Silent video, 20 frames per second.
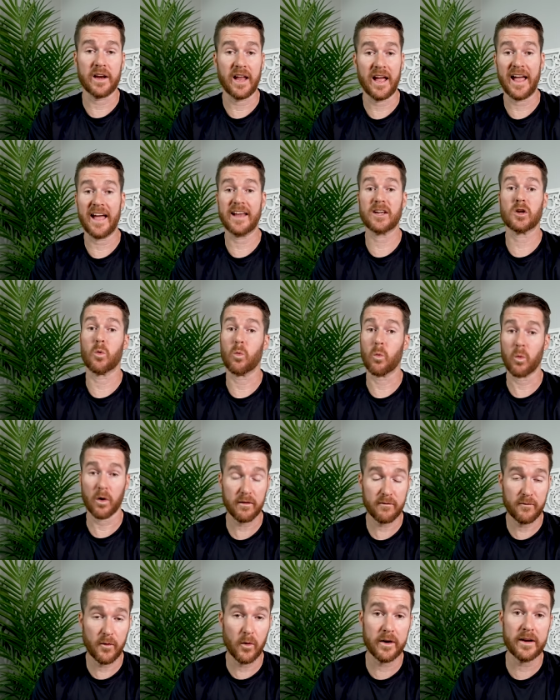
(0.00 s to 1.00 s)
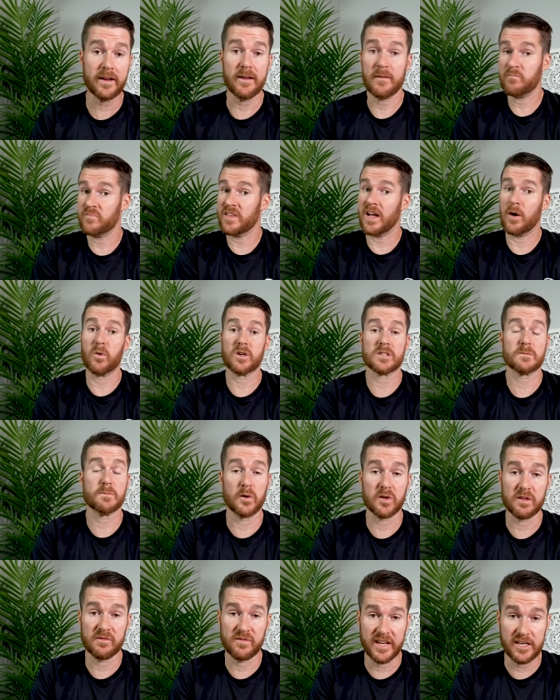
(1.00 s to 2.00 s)
I had to work for it, and that was
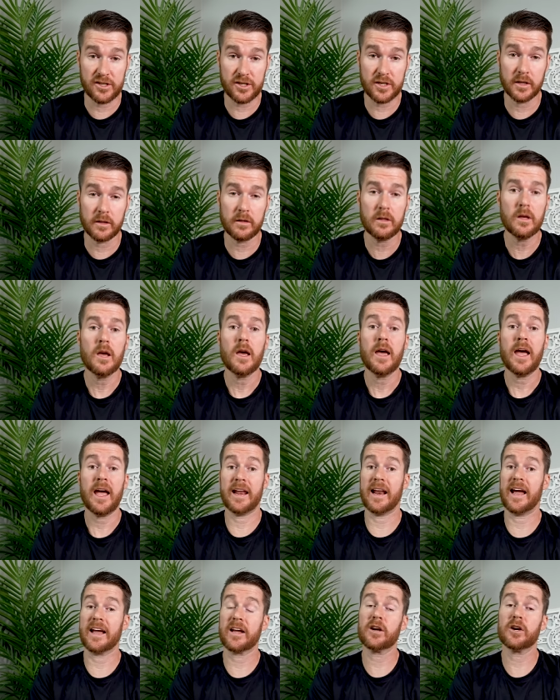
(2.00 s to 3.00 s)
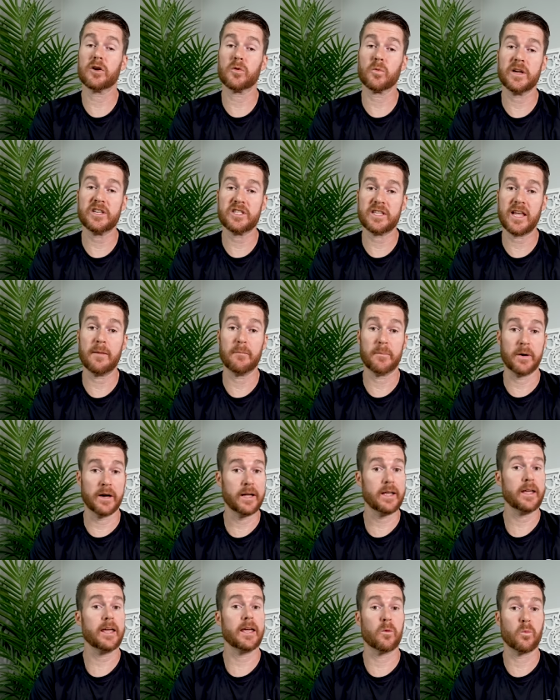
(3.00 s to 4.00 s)
motivational, and I could reach that,
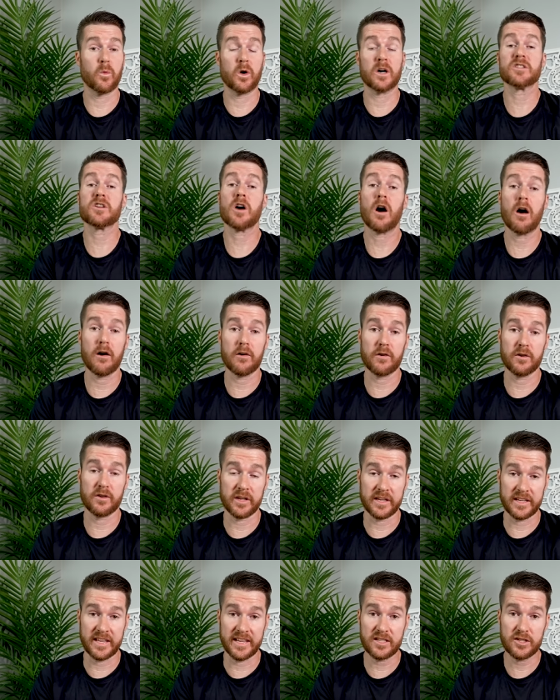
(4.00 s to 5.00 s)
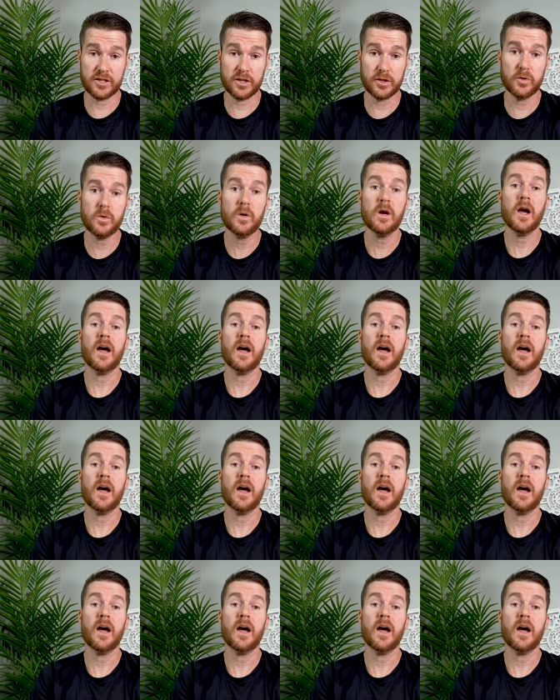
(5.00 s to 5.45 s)
but it was harder to get to.